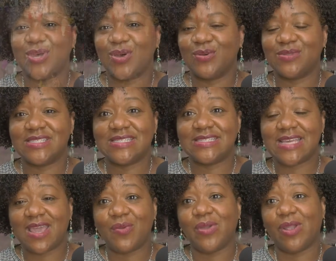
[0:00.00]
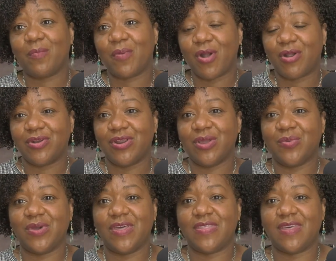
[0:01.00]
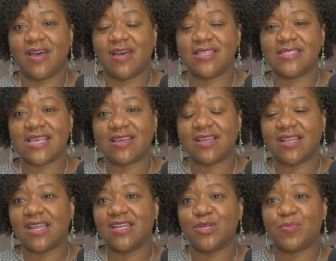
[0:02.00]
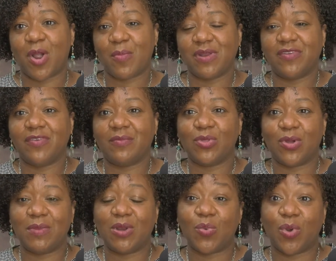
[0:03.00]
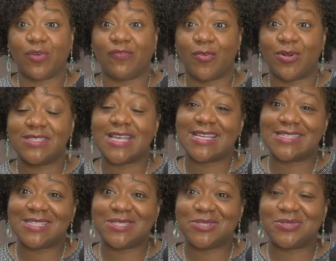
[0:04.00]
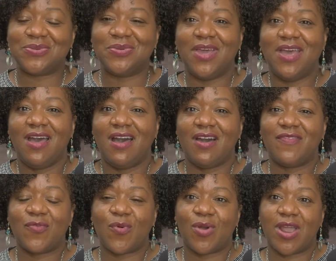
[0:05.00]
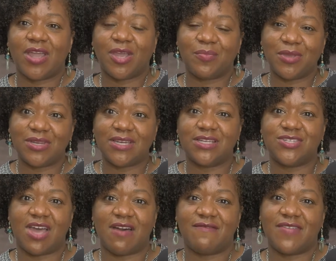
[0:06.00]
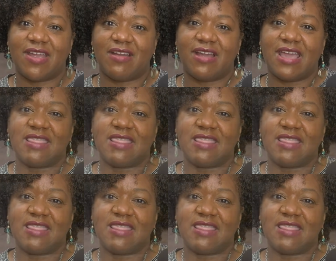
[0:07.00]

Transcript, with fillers: So today we are partnering with uh, South Carolina Department of Employment and Workforce, SC DEW, uh, for a community job fair.